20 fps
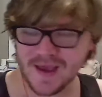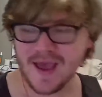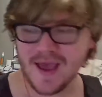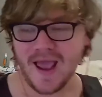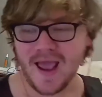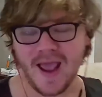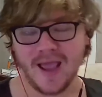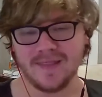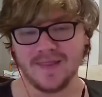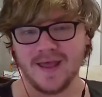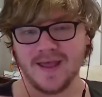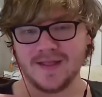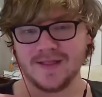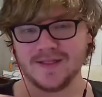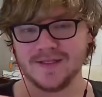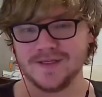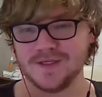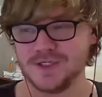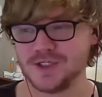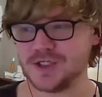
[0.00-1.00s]
And
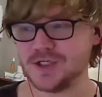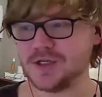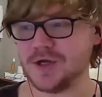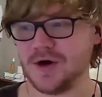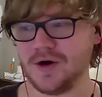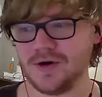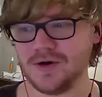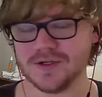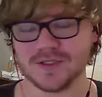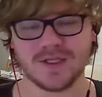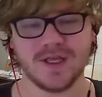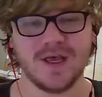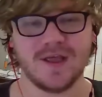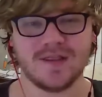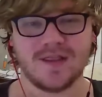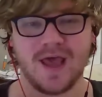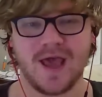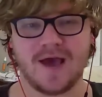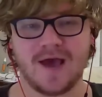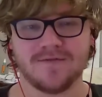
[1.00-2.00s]
then Shadal's,
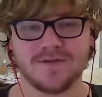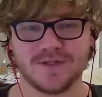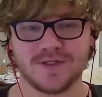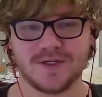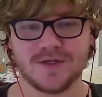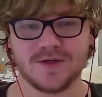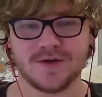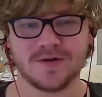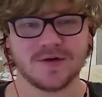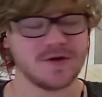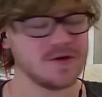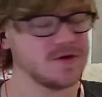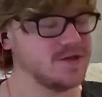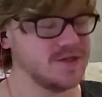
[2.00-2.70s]
they have a tuner,